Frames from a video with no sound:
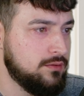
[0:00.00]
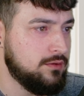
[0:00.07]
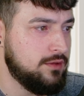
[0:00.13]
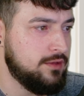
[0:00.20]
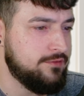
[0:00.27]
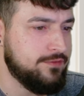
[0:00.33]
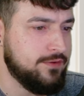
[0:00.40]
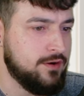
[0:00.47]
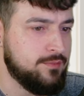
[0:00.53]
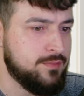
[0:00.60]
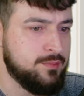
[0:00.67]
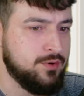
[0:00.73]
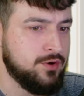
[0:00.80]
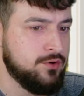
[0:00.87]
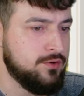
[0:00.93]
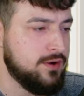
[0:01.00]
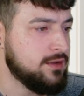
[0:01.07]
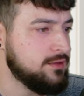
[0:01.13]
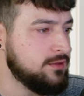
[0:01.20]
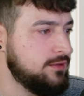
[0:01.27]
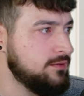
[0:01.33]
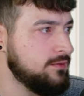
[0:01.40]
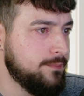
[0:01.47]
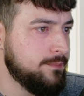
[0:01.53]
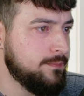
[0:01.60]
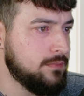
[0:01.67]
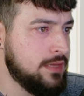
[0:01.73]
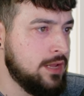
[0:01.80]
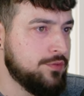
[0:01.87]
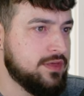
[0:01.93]
if I remember correctly.
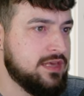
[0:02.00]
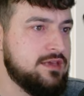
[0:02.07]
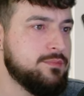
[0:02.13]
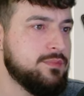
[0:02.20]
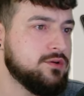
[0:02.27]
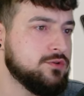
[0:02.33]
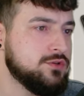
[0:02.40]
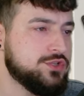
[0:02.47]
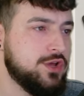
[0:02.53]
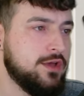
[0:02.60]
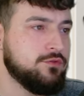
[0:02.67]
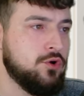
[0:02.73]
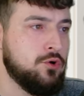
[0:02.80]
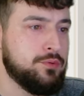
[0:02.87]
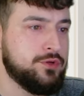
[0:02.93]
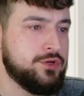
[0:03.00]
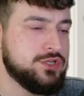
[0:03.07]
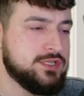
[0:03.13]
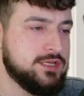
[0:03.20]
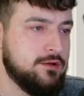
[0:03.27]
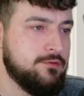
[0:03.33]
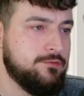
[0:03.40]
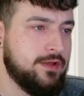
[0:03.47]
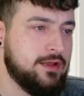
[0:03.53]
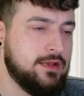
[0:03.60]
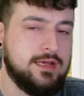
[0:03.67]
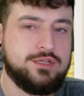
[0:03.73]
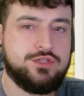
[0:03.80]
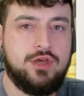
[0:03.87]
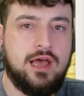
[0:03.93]
Now the key bundles you have to open yourself
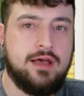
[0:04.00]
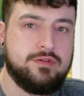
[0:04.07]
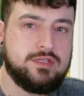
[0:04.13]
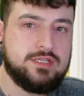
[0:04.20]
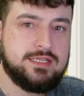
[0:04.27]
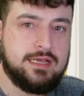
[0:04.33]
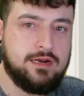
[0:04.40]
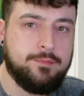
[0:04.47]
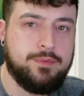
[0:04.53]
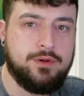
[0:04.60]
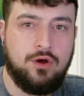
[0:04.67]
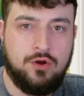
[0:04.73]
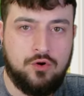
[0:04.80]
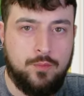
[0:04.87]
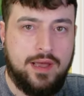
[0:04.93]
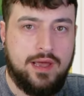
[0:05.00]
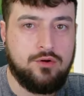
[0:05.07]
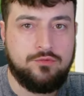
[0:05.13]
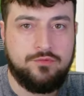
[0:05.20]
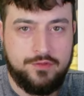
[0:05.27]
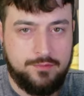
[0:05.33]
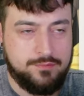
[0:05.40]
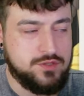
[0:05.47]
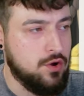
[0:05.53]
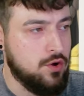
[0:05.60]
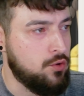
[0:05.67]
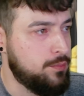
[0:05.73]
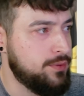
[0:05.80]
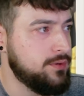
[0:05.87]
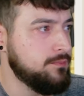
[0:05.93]
unless you have it set up in auto battle for them to
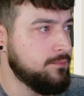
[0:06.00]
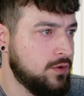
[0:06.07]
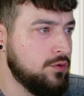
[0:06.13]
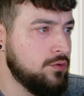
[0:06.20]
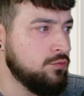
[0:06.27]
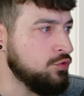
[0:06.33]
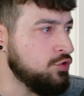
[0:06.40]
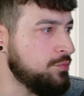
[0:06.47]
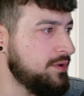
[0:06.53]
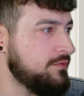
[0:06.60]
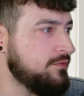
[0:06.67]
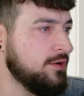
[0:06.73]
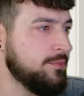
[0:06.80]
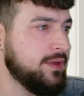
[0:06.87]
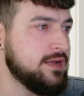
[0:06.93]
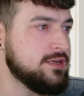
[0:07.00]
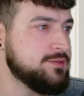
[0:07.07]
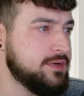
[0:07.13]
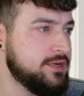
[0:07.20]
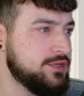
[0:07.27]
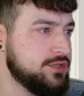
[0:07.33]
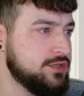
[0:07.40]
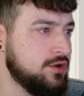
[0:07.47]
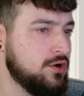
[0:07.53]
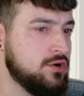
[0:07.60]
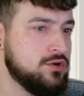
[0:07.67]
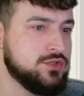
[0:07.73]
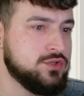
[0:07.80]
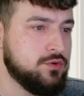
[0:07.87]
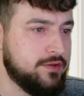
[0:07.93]
open. Ruby Farming Expedition
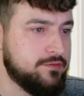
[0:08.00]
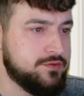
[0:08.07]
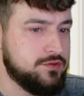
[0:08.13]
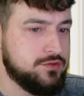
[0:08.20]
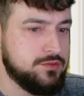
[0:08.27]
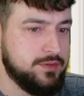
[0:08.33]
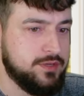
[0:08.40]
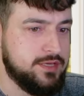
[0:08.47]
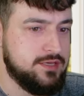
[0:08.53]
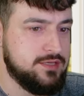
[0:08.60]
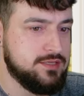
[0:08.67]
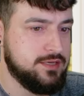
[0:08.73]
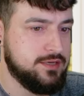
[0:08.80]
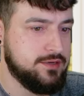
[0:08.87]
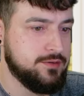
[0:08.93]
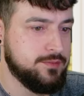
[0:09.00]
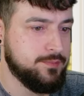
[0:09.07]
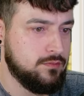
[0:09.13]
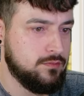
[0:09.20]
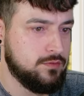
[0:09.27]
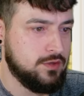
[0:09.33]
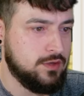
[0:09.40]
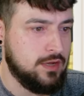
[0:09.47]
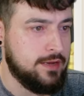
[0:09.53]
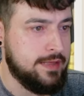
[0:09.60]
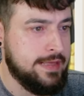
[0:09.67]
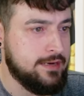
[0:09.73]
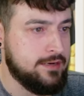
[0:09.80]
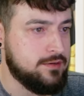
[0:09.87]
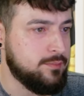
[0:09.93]
also gives you some keys here, kind of
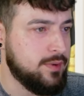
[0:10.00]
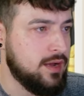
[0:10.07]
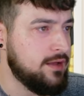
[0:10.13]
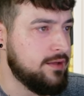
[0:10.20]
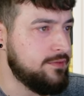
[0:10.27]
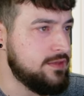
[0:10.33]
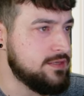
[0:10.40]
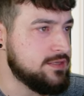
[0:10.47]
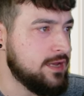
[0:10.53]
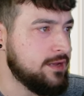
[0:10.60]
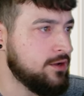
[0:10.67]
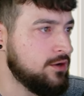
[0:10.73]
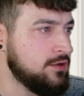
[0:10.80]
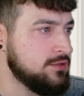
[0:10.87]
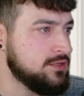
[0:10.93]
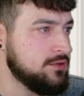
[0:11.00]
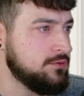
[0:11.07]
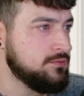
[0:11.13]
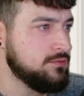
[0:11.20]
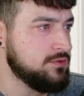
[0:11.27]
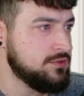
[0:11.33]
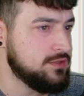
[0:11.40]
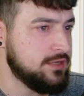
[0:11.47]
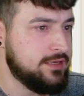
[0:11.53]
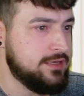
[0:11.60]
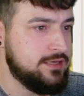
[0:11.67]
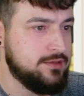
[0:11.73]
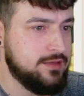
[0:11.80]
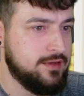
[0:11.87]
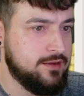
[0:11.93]
hidden behind these icons though. So there's a
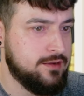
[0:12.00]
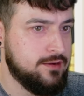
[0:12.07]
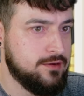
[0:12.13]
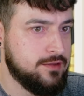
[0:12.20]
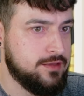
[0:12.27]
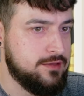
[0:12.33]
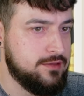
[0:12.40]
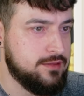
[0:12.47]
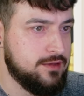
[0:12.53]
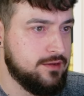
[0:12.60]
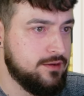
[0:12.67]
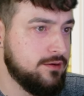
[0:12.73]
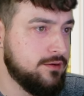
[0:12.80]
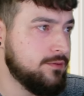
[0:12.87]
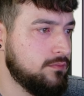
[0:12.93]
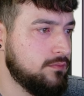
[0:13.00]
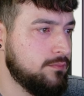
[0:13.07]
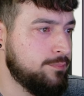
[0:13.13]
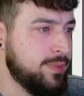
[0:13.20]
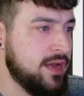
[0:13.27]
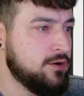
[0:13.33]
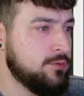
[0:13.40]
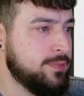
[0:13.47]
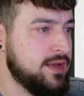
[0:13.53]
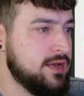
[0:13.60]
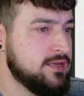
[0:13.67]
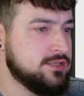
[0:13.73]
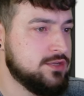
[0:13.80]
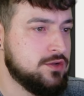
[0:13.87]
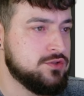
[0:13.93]
key there, key there. Battle
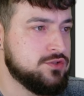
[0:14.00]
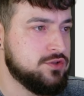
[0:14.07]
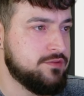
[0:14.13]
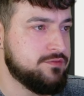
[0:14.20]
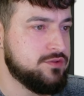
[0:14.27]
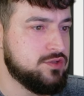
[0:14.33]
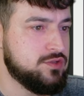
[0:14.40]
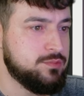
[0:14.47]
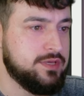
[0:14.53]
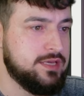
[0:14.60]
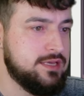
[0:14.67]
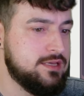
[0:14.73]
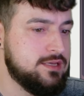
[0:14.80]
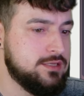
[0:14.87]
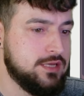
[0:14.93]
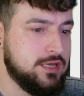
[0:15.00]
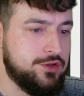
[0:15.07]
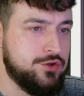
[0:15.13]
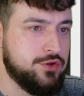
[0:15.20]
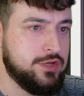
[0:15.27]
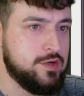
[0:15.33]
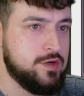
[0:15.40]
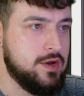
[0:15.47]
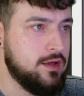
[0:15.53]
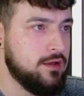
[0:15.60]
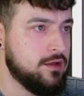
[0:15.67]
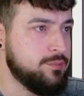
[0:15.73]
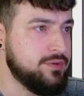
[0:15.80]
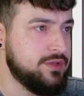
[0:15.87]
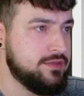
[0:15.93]
Pass also gives you some keys, and you can
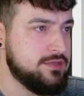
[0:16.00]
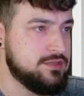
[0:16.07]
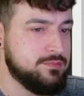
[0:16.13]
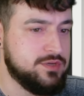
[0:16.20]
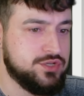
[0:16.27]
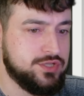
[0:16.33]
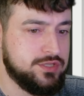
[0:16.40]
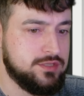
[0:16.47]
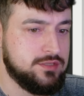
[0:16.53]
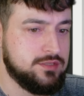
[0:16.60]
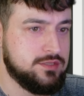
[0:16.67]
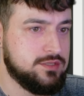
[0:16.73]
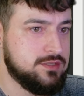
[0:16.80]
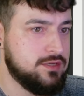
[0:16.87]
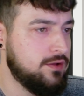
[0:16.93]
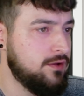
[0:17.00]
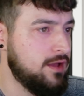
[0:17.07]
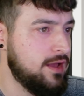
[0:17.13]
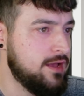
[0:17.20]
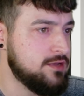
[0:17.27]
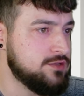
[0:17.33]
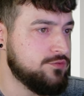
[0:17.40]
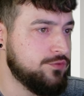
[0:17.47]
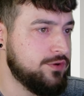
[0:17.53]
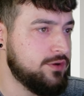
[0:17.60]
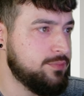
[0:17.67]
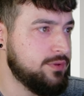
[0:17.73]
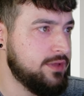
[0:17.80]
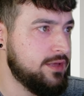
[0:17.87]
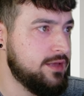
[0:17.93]
complete these missions as free to
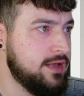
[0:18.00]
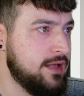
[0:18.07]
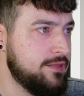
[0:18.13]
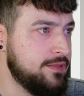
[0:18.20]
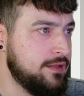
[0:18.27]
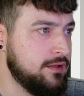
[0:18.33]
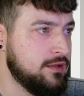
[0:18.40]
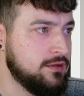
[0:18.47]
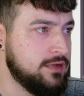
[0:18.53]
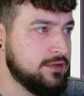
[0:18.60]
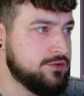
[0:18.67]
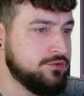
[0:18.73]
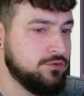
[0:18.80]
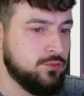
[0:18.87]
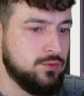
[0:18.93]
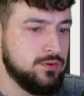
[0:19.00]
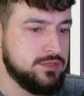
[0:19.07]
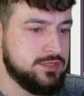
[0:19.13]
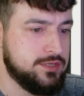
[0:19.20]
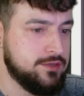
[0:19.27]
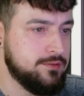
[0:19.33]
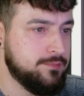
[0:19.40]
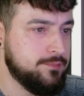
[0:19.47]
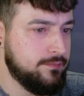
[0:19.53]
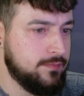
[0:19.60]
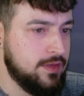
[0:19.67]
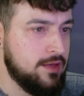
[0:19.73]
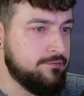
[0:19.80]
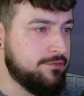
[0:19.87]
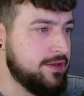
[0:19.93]
play and then collect your rewards here.
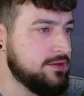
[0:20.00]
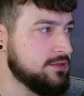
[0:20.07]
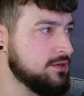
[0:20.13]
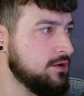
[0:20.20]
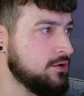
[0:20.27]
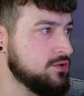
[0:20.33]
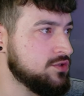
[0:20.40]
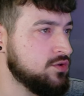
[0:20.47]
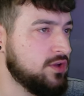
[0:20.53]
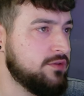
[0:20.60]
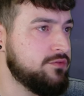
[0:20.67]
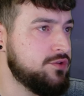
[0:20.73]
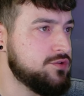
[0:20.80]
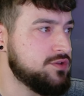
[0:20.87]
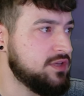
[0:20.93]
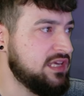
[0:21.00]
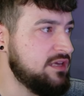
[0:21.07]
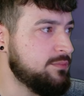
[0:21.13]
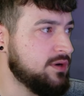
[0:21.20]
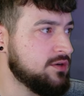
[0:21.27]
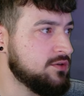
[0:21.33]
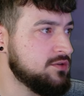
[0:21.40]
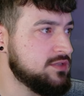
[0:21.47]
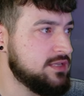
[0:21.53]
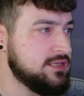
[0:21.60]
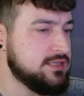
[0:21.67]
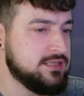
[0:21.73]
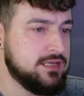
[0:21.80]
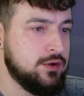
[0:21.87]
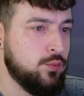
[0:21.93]
Event also giving you some key bundles,
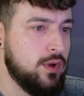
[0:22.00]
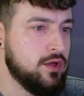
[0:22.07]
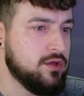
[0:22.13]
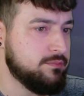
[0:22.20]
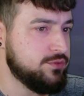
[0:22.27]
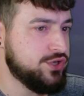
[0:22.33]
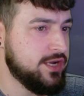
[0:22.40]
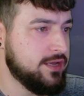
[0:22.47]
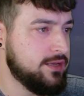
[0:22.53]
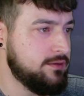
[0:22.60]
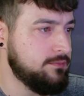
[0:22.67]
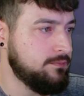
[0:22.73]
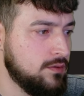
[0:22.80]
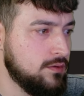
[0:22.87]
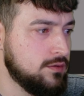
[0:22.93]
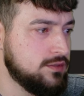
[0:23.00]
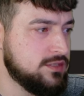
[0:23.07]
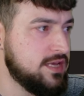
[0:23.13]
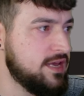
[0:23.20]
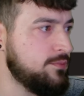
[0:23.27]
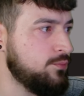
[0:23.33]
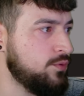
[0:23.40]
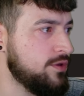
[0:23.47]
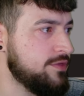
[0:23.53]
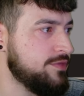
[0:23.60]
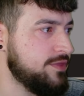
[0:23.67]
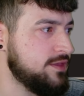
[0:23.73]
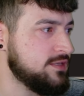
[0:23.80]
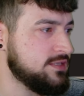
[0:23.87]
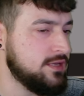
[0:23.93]
this welcome check-in. Same with
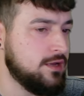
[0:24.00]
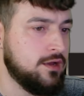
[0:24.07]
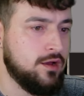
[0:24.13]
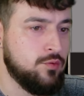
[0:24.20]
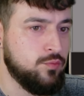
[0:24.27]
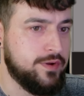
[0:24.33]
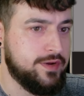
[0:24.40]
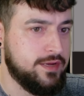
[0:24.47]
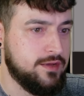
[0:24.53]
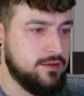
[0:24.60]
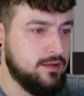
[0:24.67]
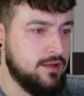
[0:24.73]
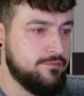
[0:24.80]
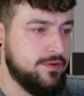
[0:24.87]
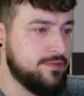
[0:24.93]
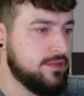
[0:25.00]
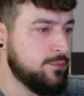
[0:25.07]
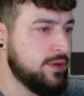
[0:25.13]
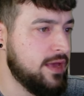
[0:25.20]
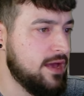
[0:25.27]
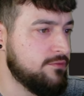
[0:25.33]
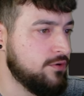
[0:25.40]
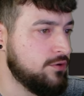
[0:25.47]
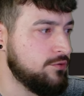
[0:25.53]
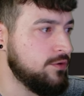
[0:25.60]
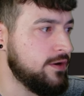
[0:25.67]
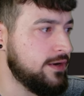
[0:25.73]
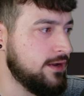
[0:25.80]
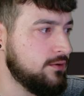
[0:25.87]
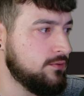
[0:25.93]
this arena event that we have on
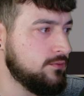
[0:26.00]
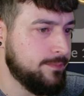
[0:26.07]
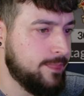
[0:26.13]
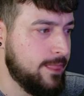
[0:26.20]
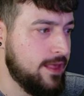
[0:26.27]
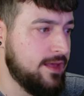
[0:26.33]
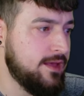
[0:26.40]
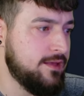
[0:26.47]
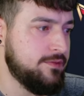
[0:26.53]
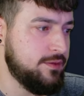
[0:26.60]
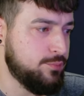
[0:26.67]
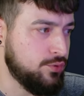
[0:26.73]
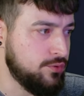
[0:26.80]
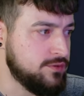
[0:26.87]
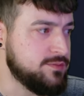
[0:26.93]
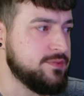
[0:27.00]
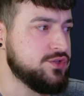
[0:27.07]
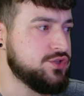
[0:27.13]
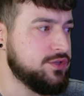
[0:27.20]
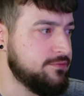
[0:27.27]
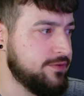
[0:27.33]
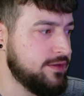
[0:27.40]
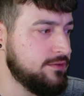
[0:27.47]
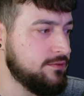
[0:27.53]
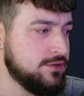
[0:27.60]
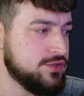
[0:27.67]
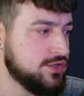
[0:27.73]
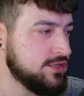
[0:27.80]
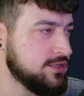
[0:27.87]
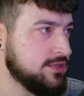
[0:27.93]
right now, and the points mission event.
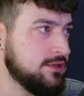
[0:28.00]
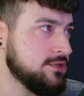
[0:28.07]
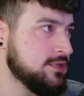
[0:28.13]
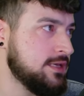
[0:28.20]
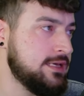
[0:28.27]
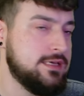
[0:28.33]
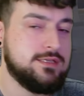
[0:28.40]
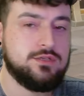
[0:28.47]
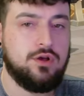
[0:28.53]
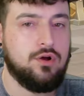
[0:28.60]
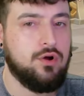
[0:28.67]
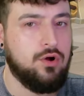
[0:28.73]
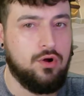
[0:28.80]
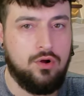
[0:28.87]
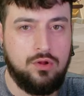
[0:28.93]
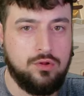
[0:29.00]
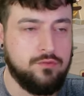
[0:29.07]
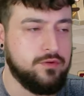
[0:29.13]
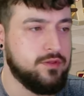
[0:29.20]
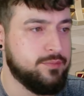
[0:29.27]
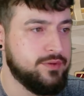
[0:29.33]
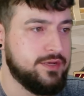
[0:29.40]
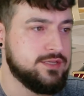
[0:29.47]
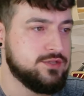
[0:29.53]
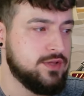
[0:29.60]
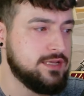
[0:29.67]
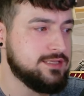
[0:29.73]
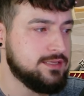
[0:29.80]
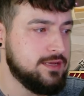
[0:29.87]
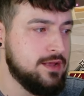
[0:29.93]
There's keys all over the place. So
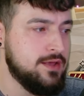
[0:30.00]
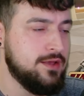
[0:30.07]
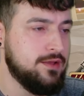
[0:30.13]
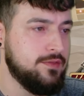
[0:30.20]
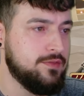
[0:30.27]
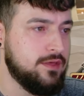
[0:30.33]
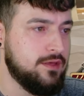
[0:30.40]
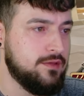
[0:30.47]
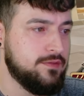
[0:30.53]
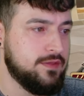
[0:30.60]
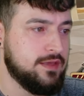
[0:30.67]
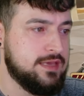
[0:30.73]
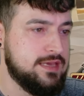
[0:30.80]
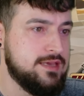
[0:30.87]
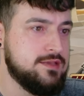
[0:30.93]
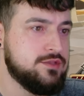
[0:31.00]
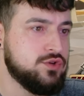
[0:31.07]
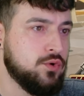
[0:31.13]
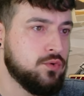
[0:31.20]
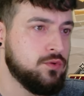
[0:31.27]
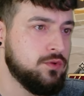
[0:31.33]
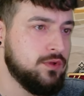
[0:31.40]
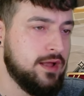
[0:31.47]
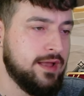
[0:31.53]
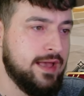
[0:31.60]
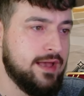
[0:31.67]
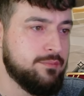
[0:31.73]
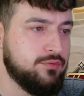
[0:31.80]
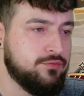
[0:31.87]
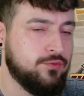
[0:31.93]
that's the key total I
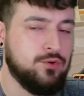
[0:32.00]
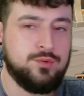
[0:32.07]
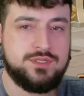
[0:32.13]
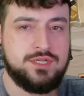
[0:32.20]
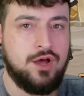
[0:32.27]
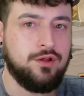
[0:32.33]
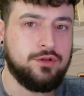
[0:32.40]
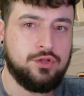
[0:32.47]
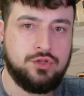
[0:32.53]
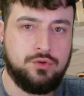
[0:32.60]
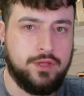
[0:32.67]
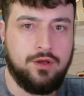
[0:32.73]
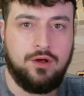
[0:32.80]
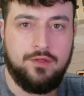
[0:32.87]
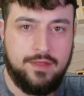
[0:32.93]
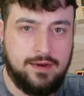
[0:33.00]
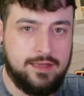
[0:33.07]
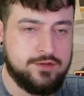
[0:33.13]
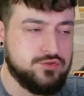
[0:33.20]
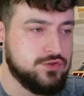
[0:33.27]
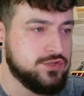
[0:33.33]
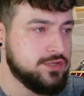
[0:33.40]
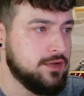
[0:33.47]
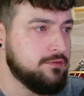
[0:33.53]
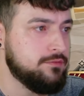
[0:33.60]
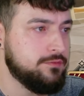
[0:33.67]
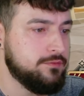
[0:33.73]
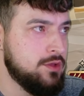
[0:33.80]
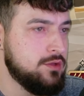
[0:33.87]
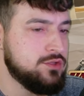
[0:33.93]
had before was not including all that extra
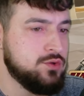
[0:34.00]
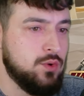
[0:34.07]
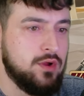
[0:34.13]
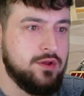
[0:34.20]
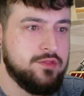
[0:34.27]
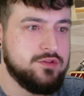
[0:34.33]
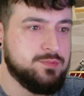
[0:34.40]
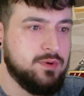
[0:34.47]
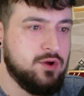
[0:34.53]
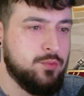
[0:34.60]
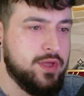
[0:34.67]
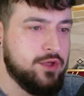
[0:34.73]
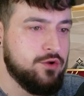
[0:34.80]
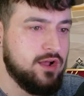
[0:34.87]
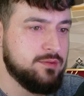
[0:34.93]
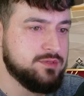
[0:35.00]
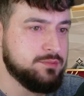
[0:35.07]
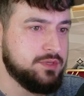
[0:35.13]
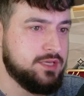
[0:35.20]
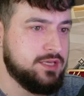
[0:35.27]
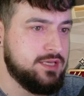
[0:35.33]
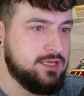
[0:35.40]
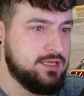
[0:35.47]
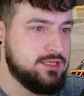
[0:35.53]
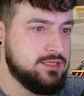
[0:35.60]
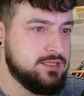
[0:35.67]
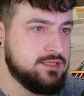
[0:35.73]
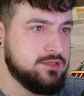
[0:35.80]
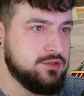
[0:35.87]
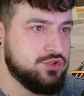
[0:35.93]
stuff. So another spot we can grab some keys
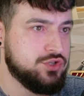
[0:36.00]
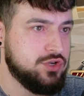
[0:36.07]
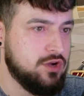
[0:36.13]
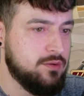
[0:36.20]
is in the shop